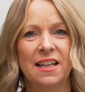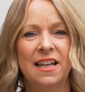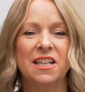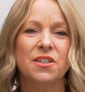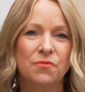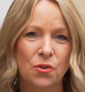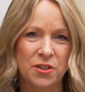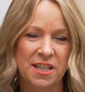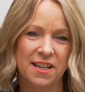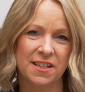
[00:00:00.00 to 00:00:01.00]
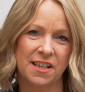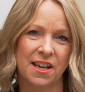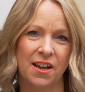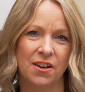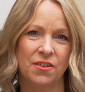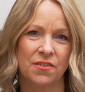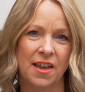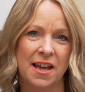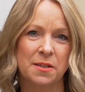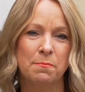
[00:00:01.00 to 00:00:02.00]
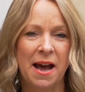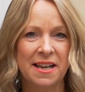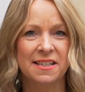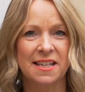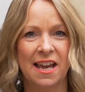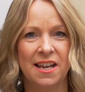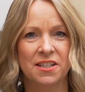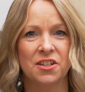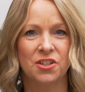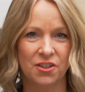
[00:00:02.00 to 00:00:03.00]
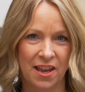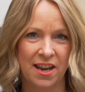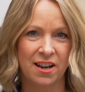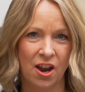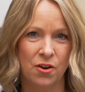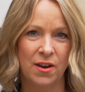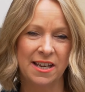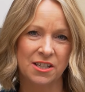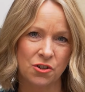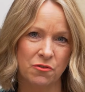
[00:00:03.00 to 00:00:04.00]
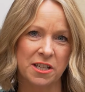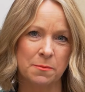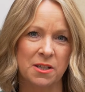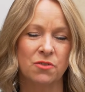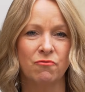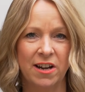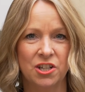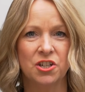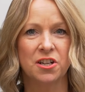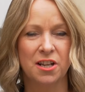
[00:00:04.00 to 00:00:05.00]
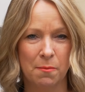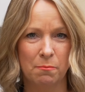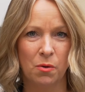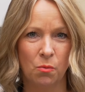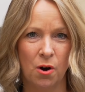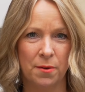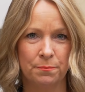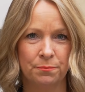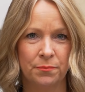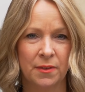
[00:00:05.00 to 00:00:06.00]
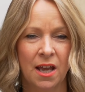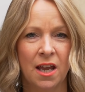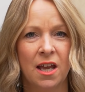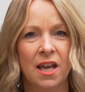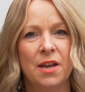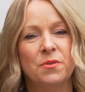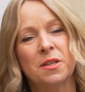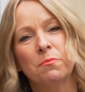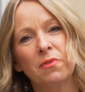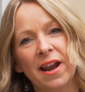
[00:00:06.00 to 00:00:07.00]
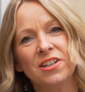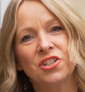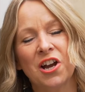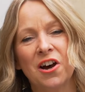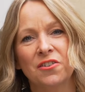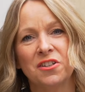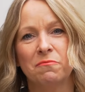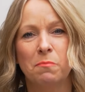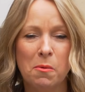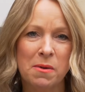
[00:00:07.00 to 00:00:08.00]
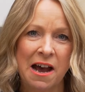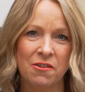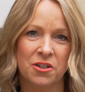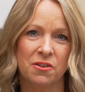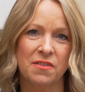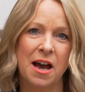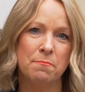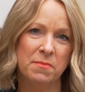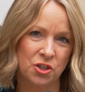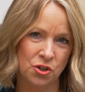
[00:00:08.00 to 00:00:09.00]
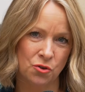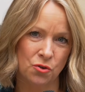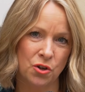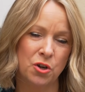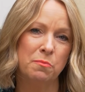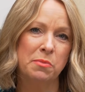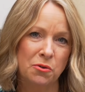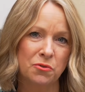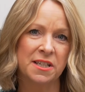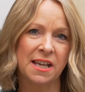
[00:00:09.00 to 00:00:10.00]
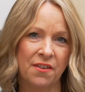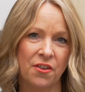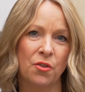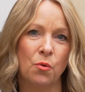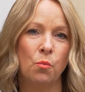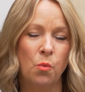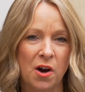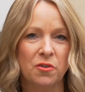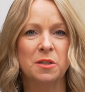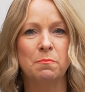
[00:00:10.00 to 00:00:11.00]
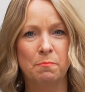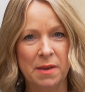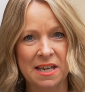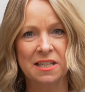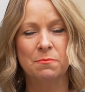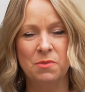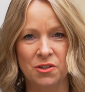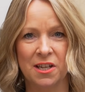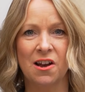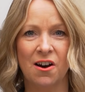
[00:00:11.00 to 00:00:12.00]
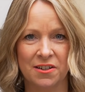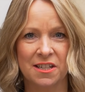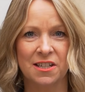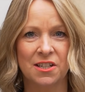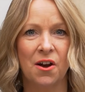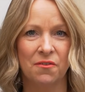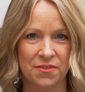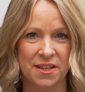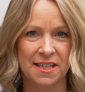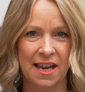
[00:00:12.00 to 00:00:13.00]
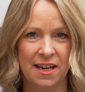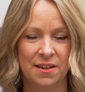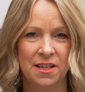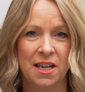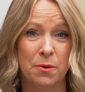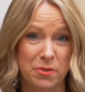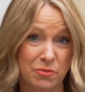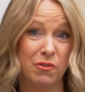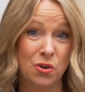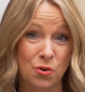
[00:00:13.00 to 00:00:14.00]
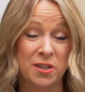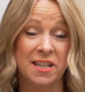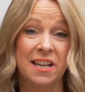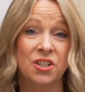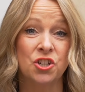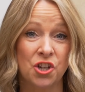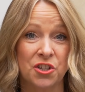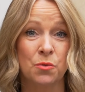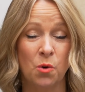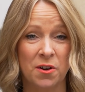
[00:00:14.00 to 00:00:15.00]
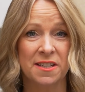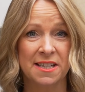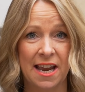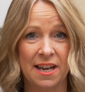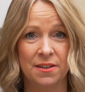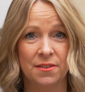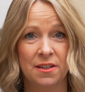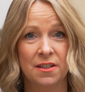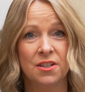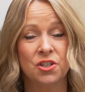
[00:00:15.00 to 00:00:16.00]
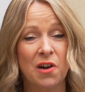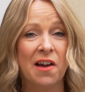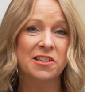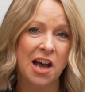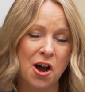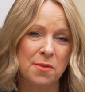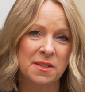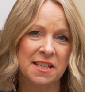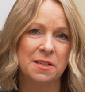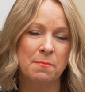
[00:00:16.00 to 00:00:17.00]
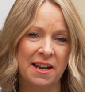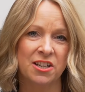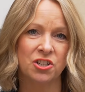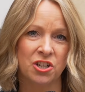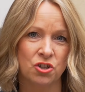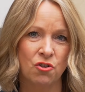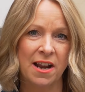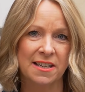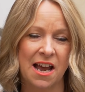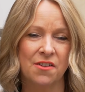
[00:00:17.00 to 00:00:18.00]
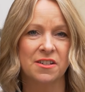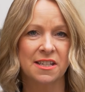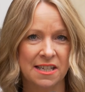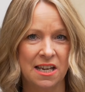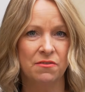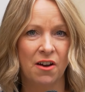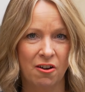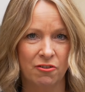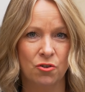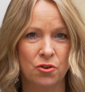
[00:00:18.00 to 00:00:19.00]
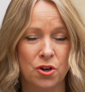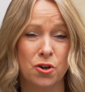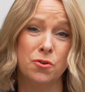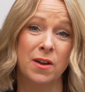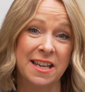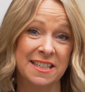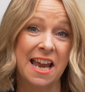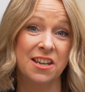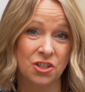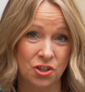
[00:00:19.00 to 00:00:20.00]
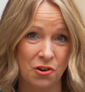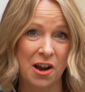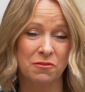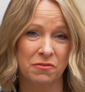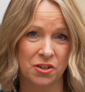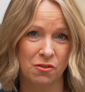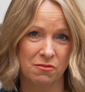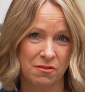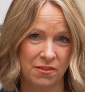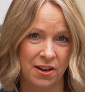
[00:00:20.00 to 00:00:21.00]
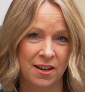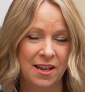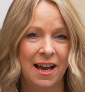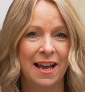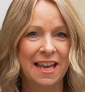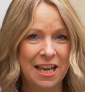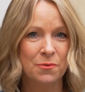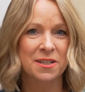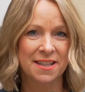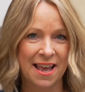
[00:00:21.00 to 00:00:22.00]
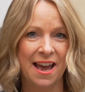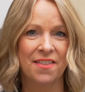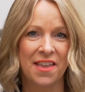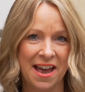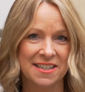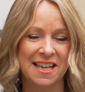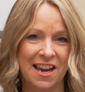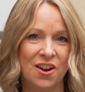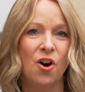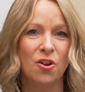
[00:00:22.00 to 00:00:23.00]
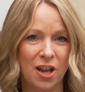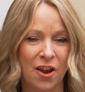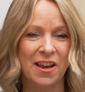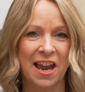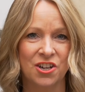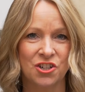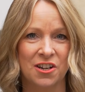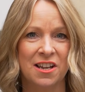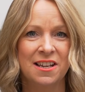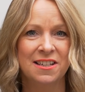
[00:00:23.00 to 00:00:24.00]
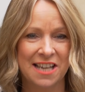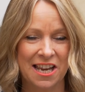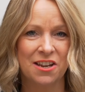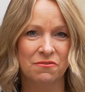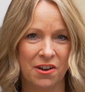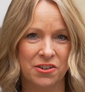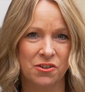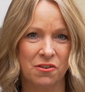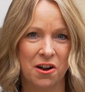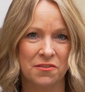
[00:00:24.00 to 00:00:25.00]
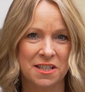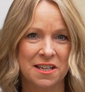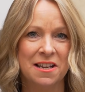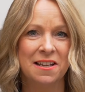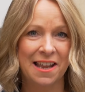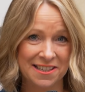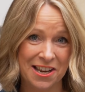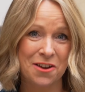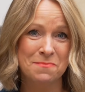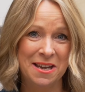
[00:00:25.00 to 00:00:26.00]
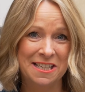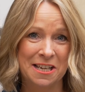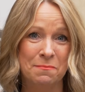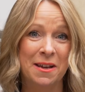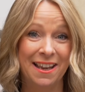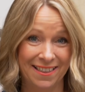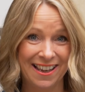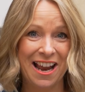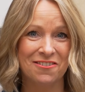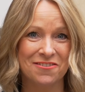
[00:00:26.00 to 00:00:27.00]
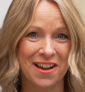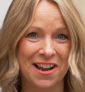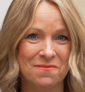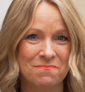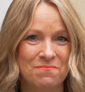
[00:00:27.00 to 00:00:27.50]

It's 40 years ago that Band Aid Do They Know It's Christmas reached number one. It was the brainchild of Bob Geldof and Midge who pulled together the world's biggest music artists of the day. It was recorded in just one day. Stroud Times has managed to track down Steve Hurrell, who is a Stroud photographer, and he was there that day on location taking photographs. Let's go meet him in the caravan.